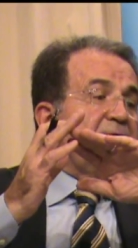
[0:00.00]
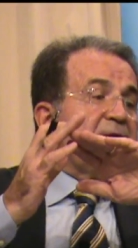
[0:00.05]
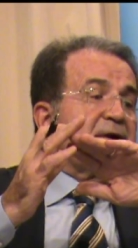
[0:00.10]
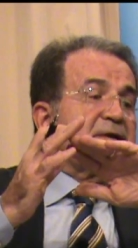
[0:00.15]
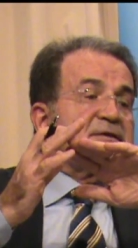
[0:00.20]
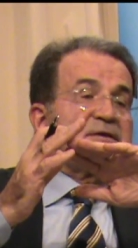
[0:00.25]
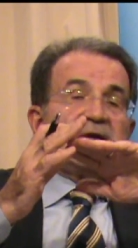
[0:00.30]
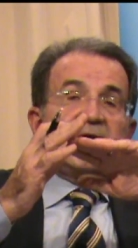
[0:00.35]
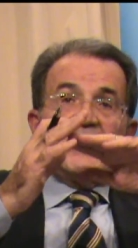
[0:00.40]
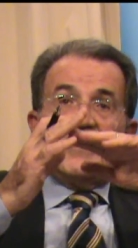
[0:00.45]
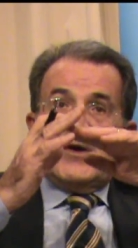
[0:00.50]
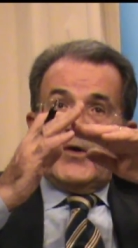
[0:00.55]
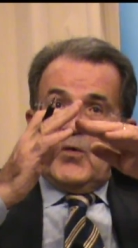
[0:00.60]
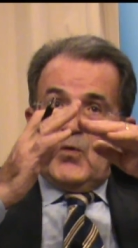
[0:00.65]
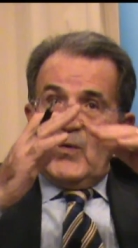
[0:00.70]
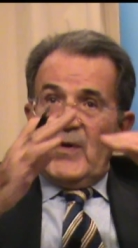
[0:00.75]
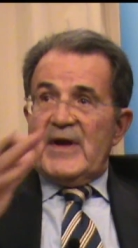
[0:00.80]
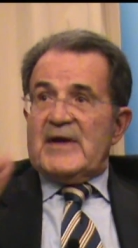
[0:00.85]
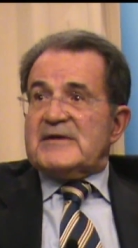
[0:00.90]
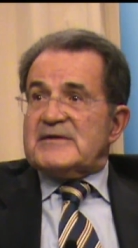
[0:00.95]
energy
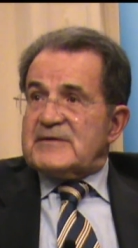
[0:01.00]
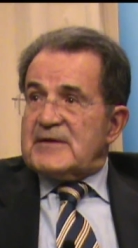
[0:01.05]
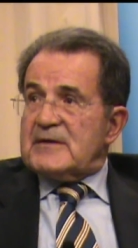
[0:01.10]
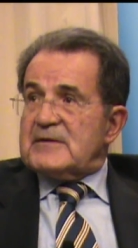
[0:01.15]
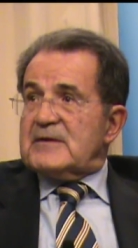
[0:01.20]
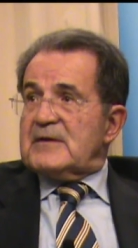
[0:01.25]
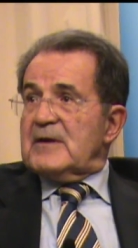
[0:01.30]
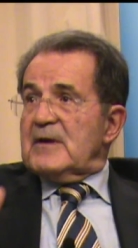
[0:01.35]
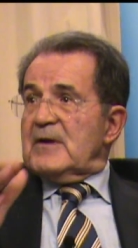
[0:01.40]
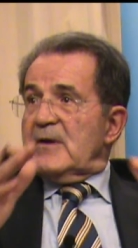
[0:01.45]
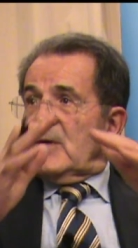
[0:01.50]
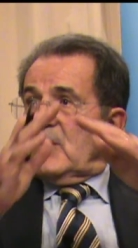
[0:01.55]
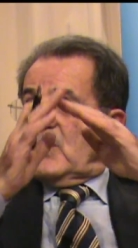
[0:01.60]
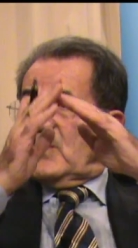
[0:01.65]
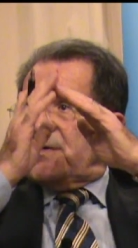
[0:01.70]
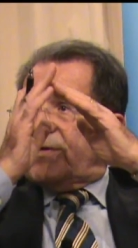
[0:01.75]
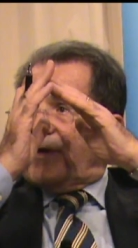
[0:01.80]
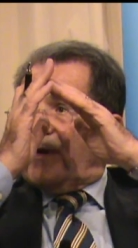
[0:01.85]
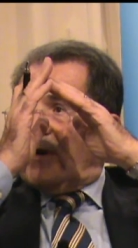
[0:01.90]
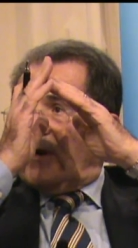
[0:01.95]
wasted,
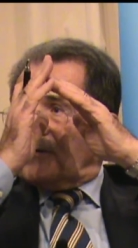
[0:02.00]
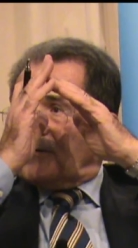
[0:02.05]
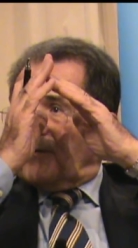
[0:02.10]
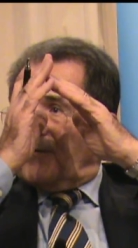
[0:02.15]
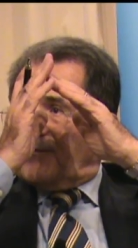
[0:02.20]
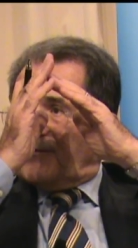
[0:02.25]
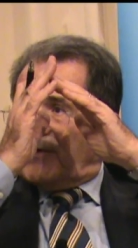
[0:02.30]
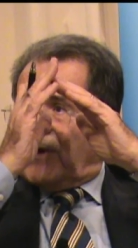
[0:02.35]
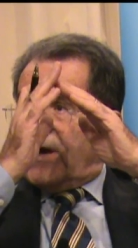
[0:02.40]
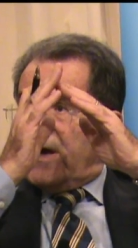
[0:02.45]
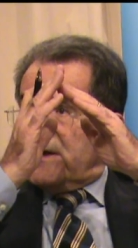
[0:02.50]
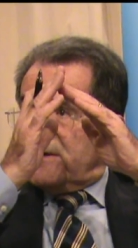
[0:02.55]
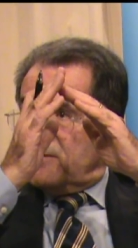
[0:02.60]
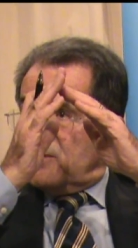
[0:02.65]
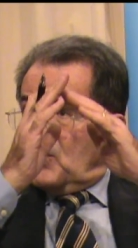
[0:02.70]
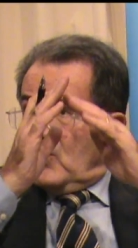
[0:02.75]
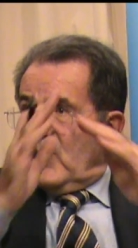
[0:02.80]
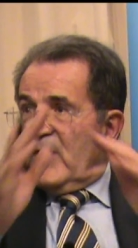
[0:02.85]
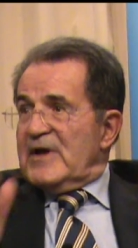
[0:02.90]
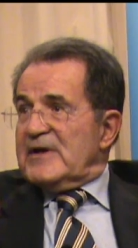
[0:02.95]
with a lot of time
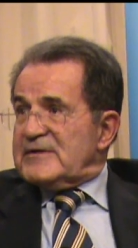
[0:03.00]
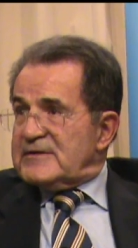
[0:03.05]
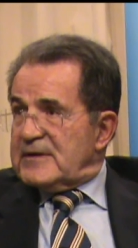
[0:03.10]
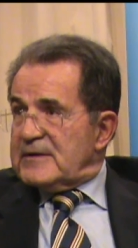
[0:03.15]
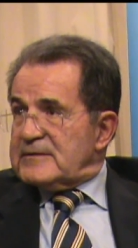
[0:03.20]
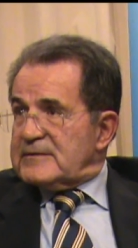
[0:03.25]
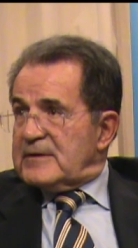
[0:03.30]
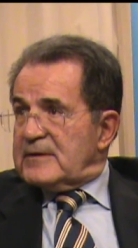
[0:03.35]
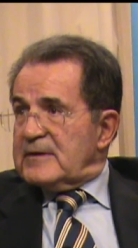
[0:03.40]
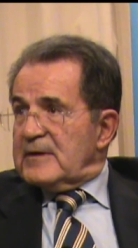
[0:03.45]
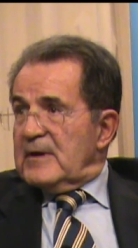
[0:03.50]
wasted.